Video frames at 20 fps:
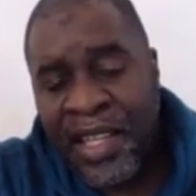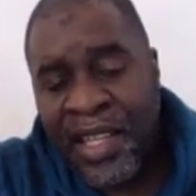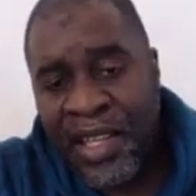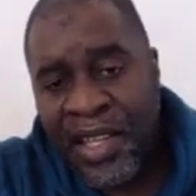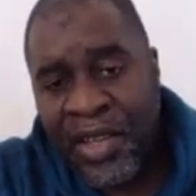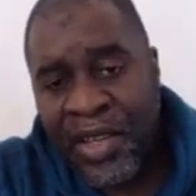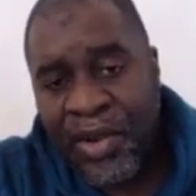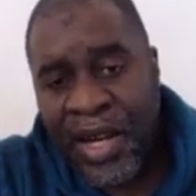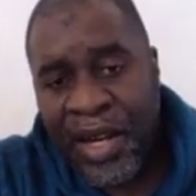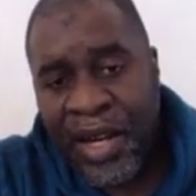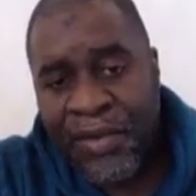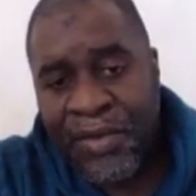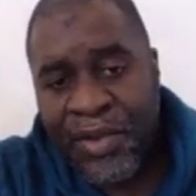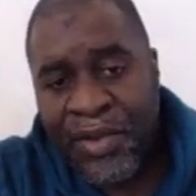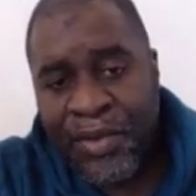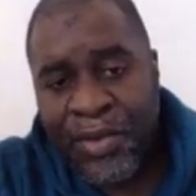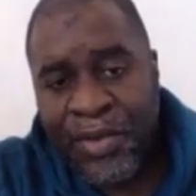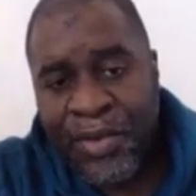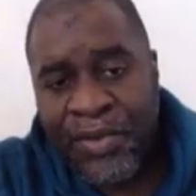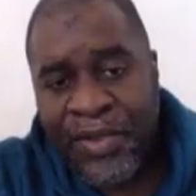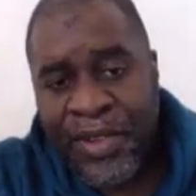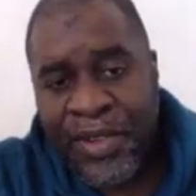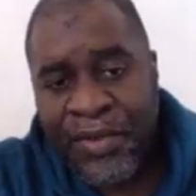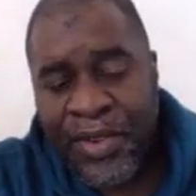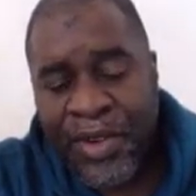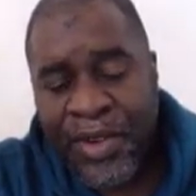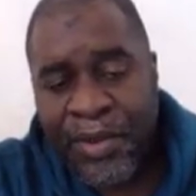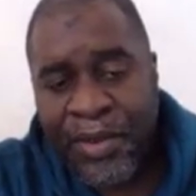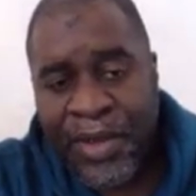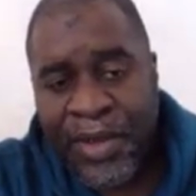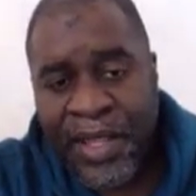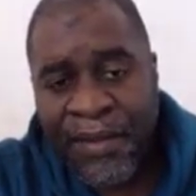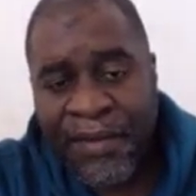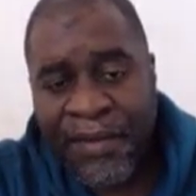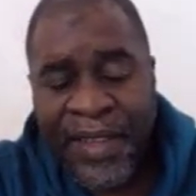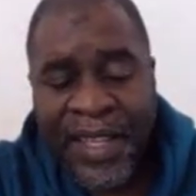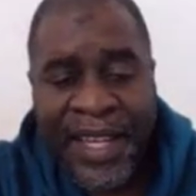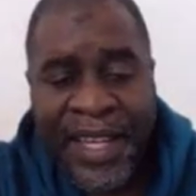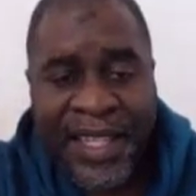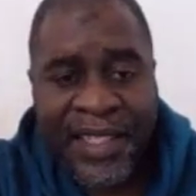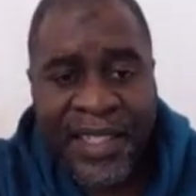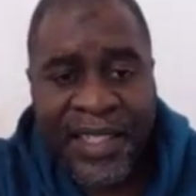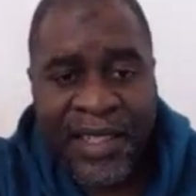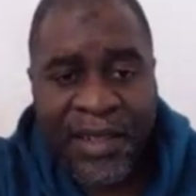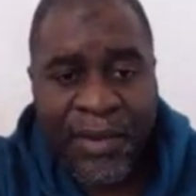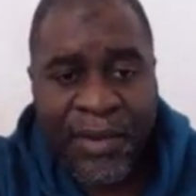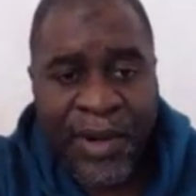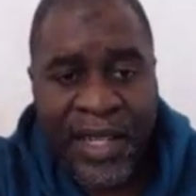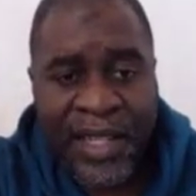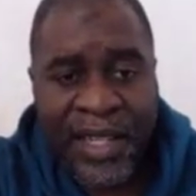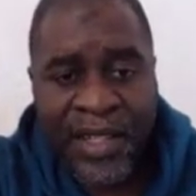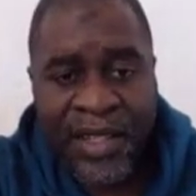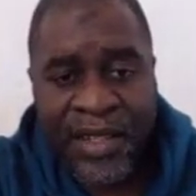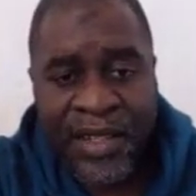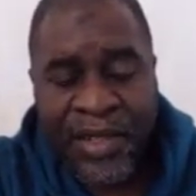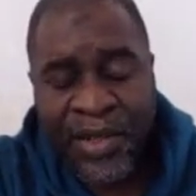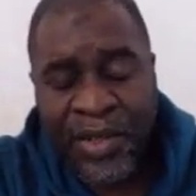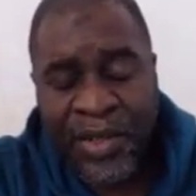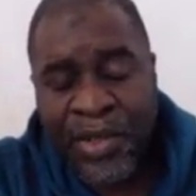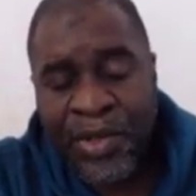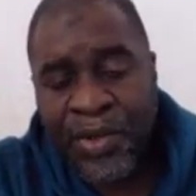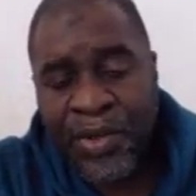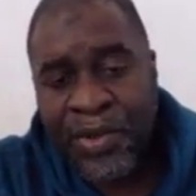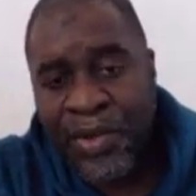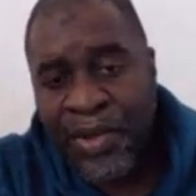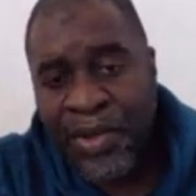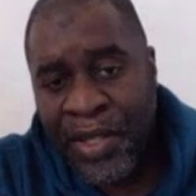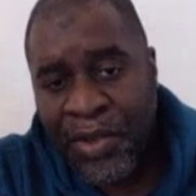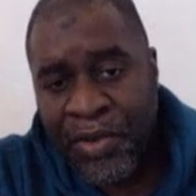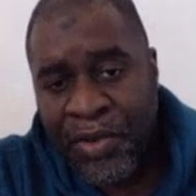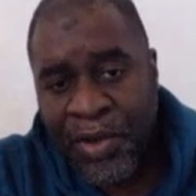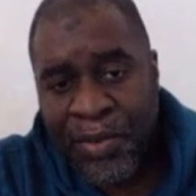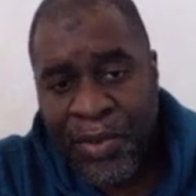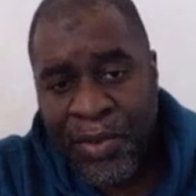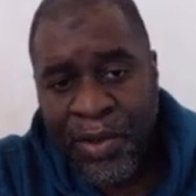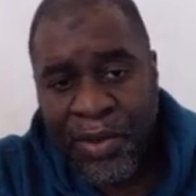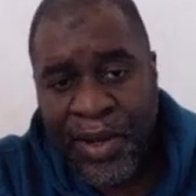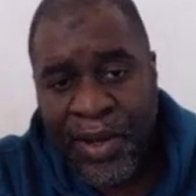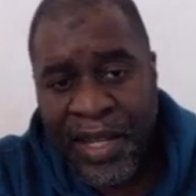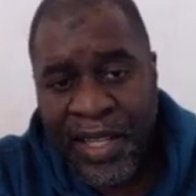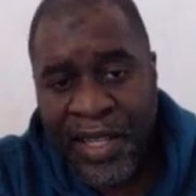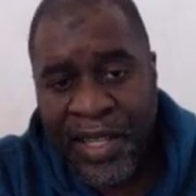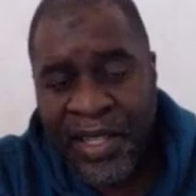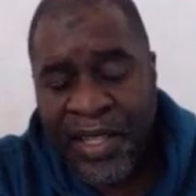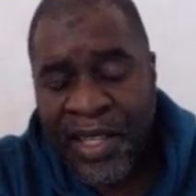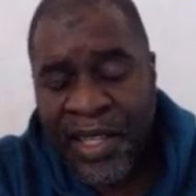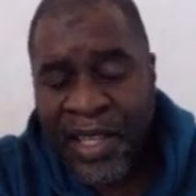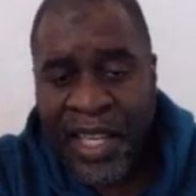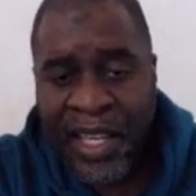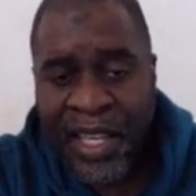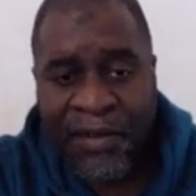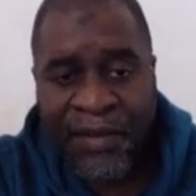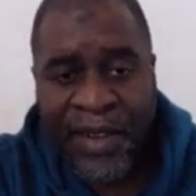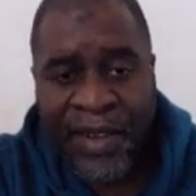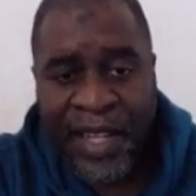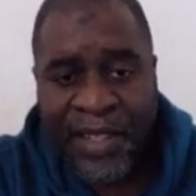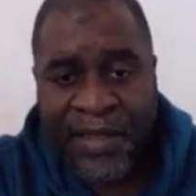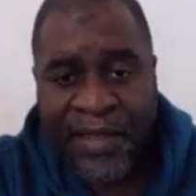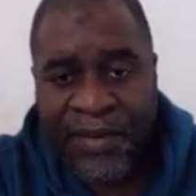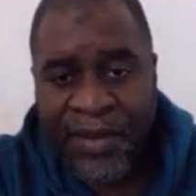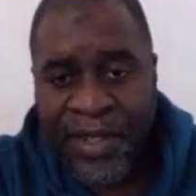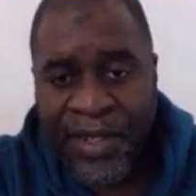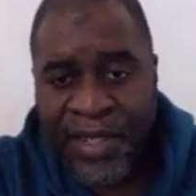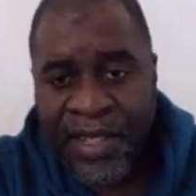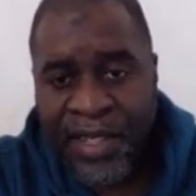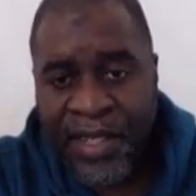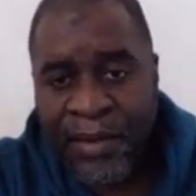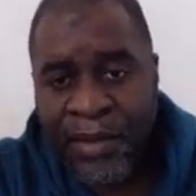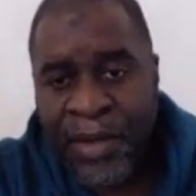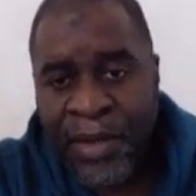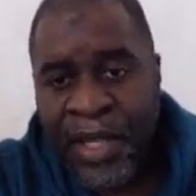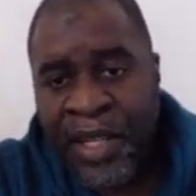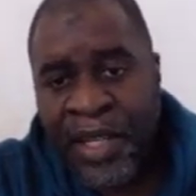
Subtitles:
You have to move it from the fiat wallet to the crypto wallet and vice versa.